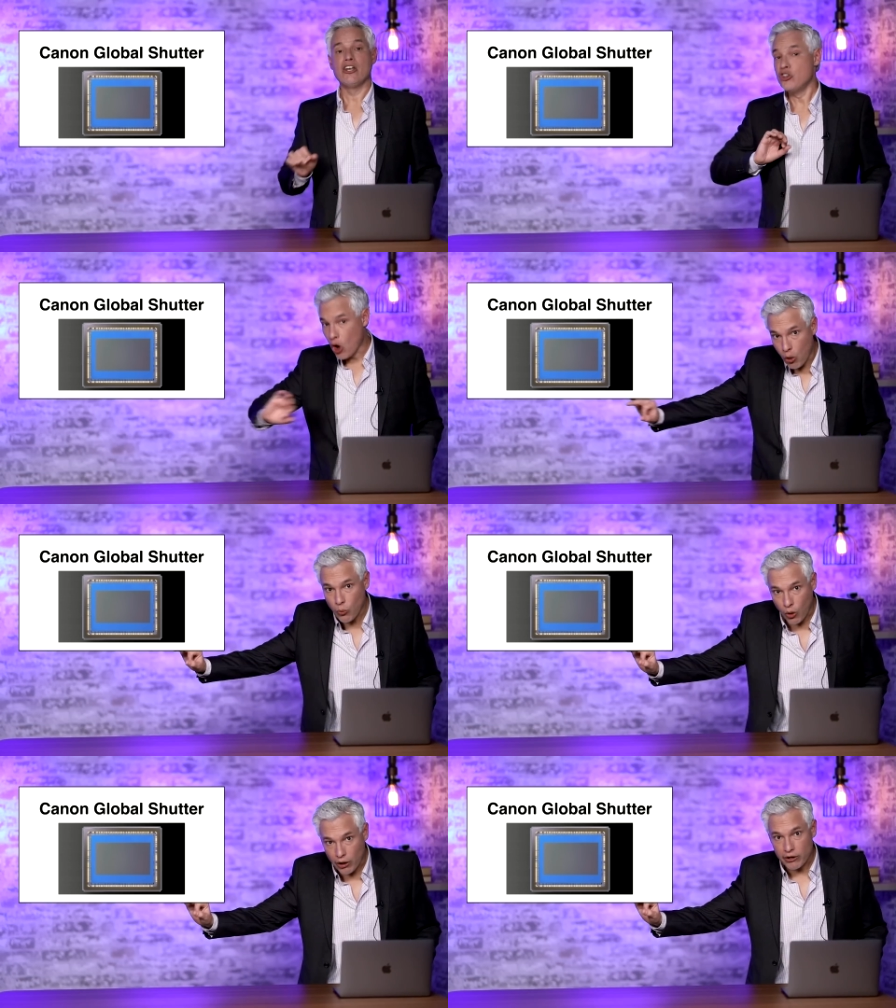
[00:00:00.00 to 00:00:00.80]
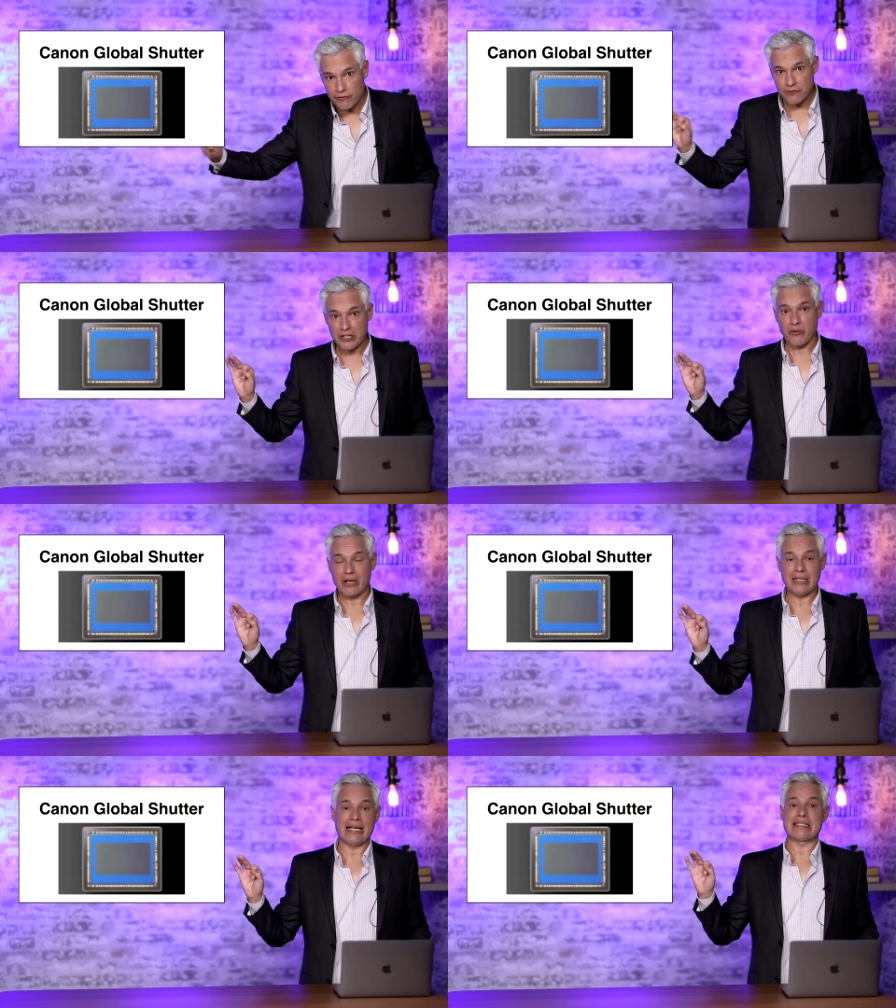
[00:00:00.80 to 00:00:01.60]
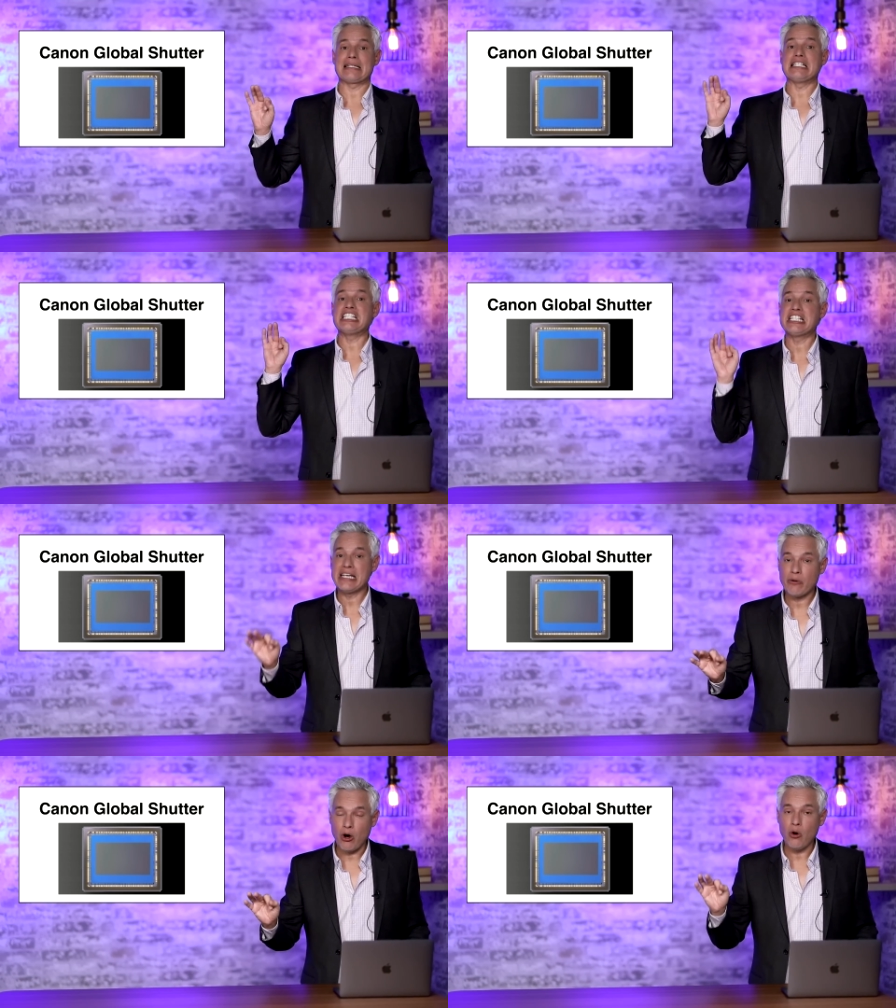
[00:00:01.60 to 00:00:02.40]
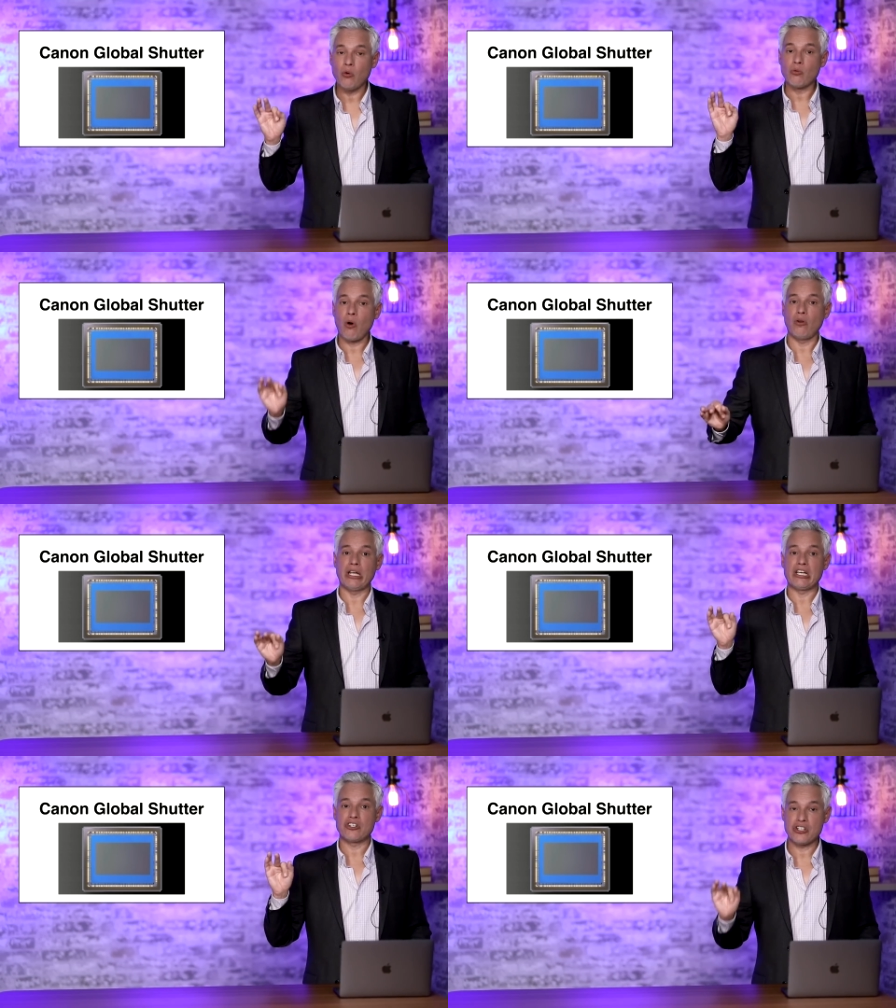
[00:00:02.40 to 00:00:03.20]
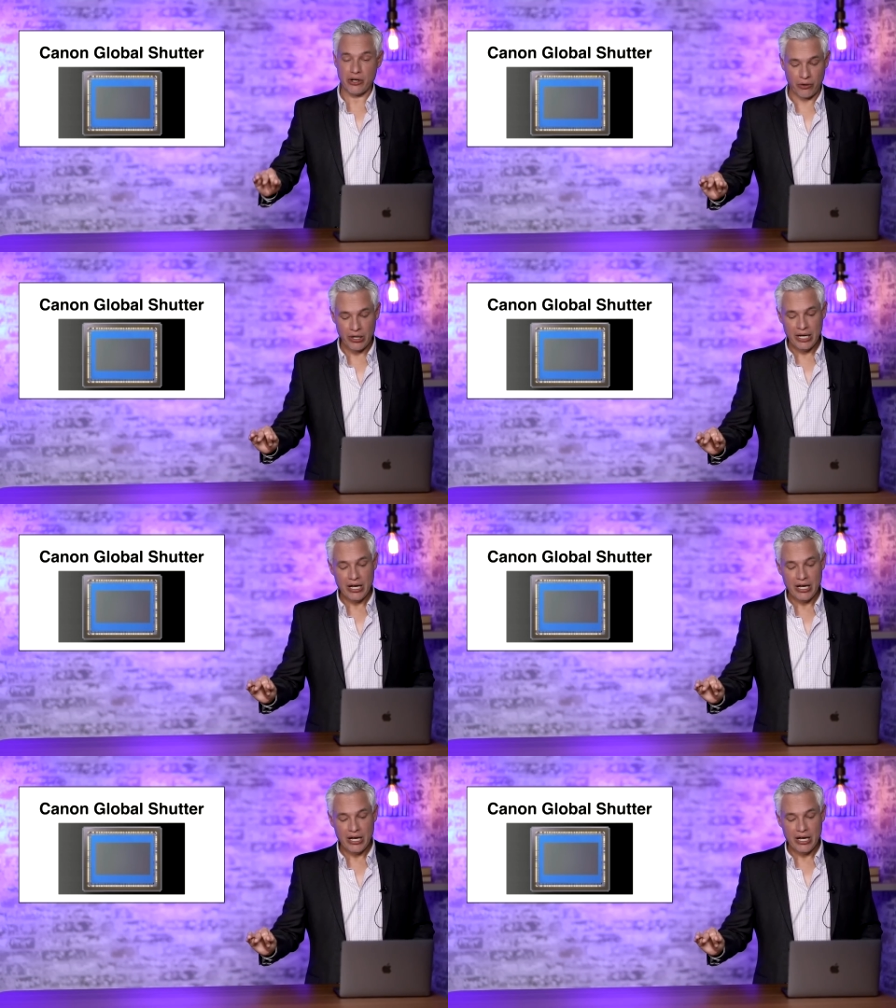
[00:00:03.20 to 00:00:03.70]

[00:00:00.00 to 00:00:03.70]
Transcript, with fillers: No more flickering lights, zero rolling shutter.